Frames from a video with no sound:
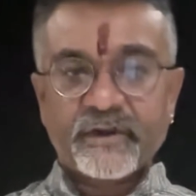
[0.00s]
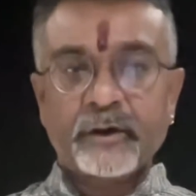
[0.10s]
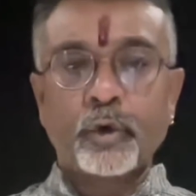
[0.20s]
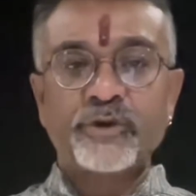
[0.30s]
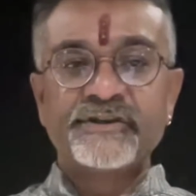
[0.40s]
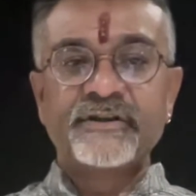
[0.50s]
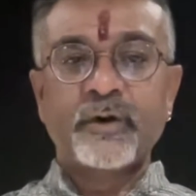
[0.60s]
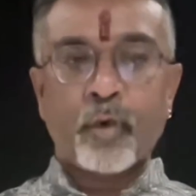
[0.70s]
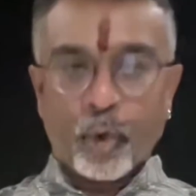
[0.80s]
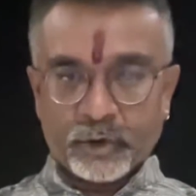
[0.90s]
Close
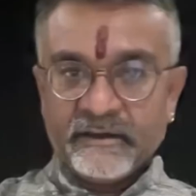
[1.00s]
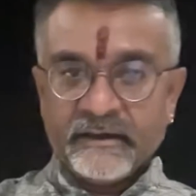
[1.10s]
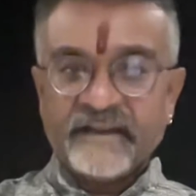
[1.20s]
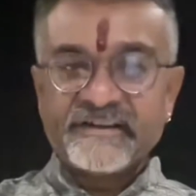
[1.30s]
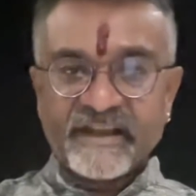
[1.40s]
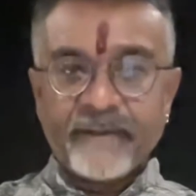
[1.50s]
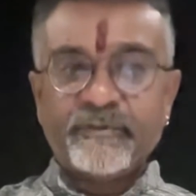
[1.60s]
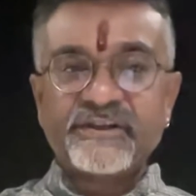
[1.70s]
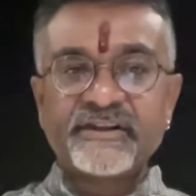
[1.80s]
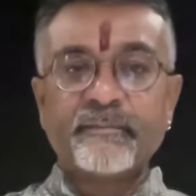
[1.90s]
quote. Let's keep
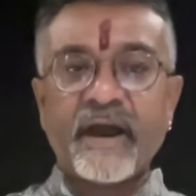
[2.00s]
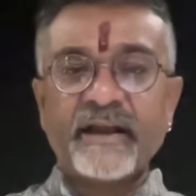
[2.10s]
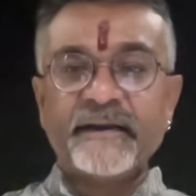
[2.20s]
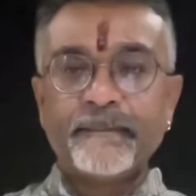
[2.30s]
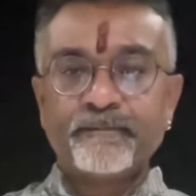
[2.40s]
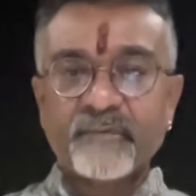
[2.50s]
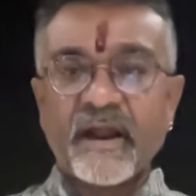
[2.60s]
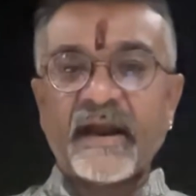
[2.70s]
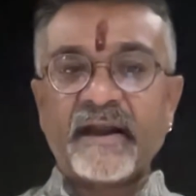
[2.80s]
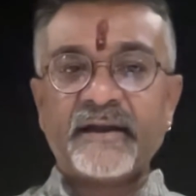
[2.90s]
this in mind
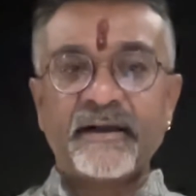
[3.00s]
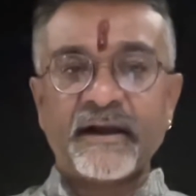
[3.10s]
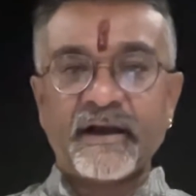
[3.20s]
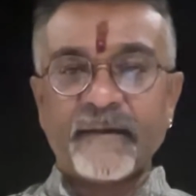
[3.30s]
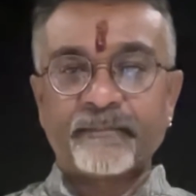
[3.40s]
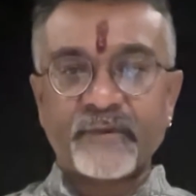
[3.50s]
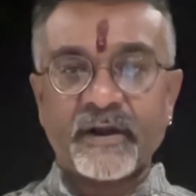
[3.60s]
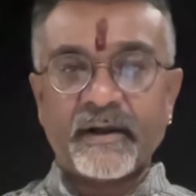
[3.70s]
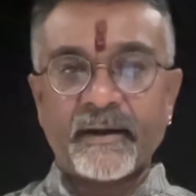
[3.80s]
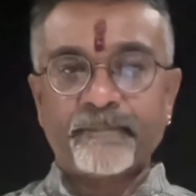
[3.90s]
and
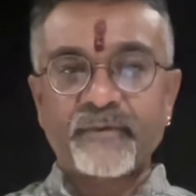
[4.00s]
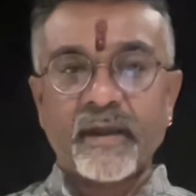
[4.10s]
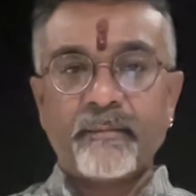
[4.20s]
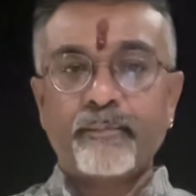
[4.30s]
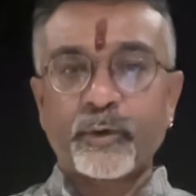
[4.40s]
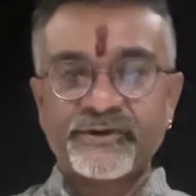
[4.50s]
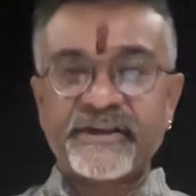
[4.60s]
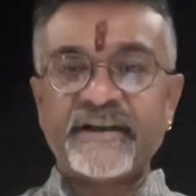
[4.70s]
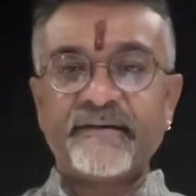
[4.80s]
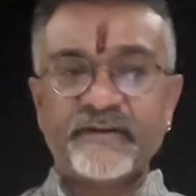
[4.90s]

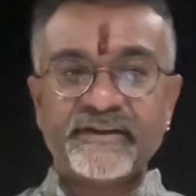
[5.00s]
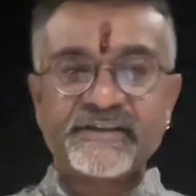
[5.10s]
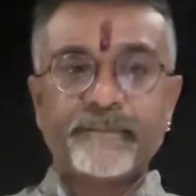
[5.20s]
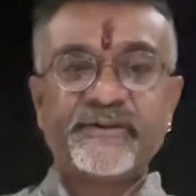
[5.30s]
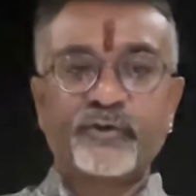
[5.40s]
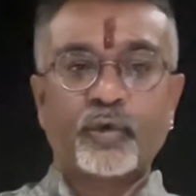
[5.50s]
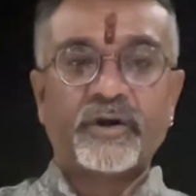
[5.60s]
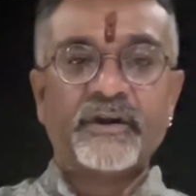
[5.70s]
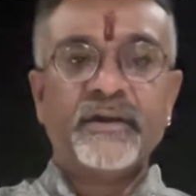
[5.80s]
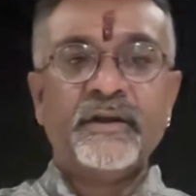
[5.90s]
proceed with this episode,
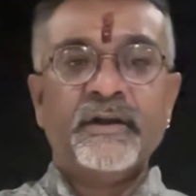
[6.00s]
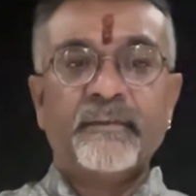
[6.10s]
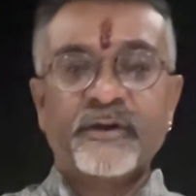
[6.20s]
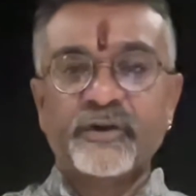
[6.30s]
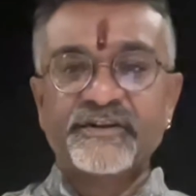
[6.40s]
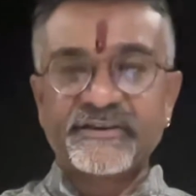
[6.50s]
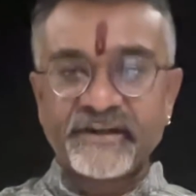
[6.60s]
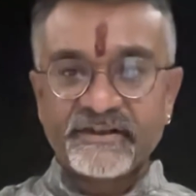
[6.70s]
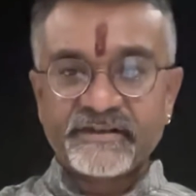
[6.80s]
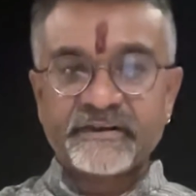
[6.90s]
because this
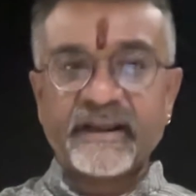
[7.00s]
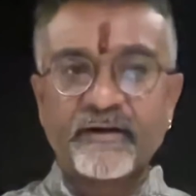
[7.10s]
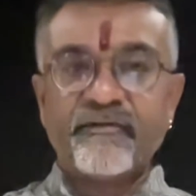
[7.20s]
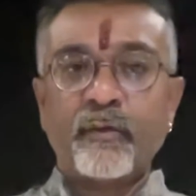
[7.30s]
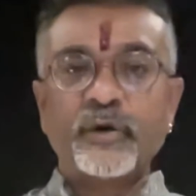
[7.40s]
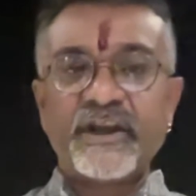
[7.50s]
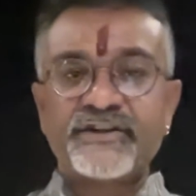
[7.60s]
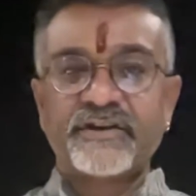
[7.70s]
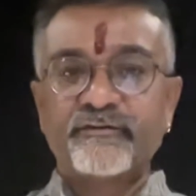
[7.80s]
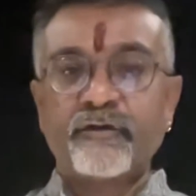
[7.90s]
is like a
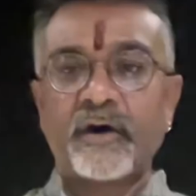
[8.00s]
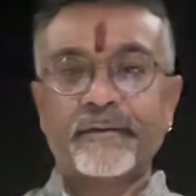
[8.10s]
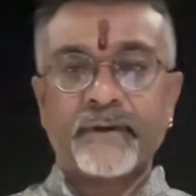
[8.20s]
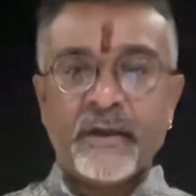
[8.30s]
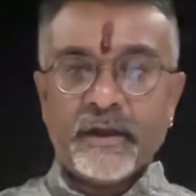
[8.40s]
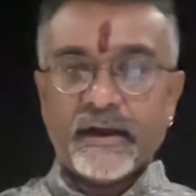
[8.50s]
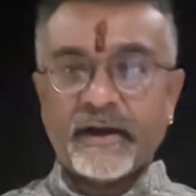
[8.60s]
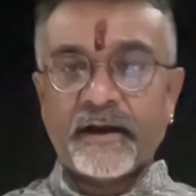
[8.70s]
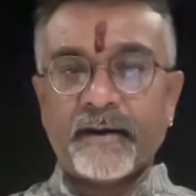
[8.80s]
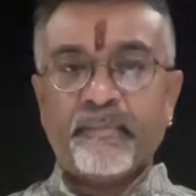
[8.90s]
foundation for
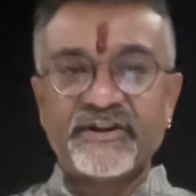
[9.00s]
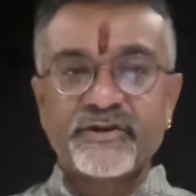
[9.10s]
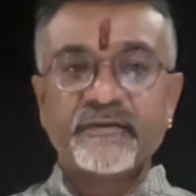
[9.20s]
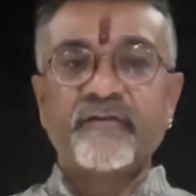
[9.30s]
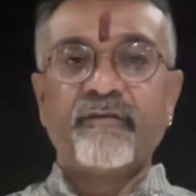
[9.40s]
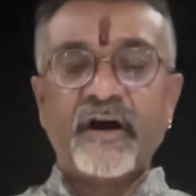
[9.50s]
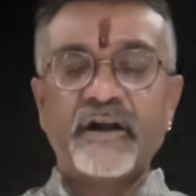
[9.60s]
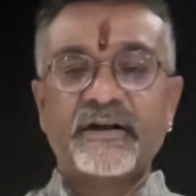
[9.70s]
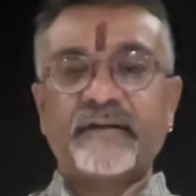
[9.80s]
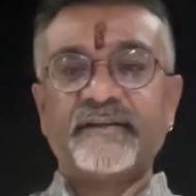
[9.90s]
much of the
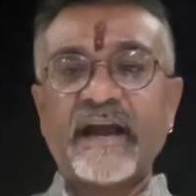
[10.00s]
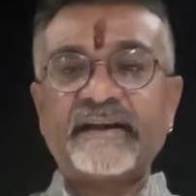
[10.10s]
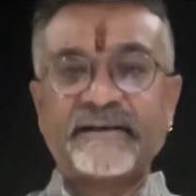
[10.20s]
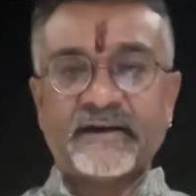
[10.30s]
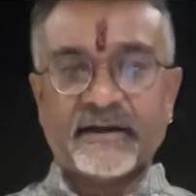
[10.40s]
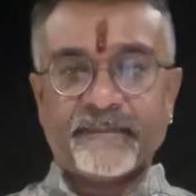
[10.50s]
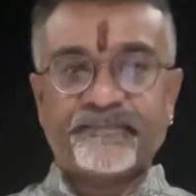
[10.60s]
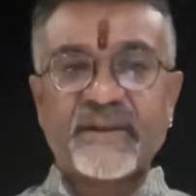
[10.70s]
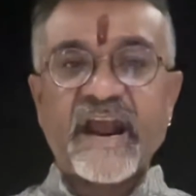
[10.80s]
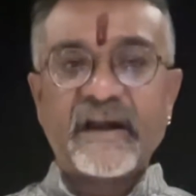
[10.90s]
work that
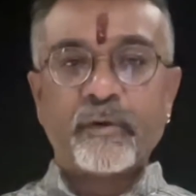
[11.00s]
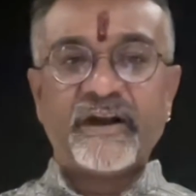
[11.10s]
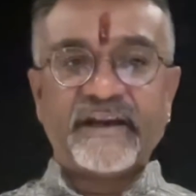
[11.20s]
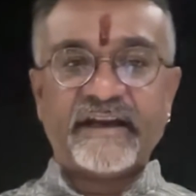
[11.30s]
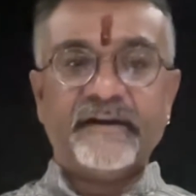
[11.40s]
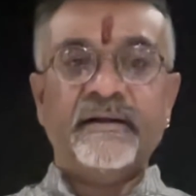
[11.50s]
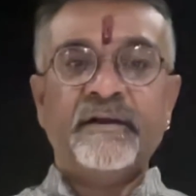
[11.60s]
Caldwell did.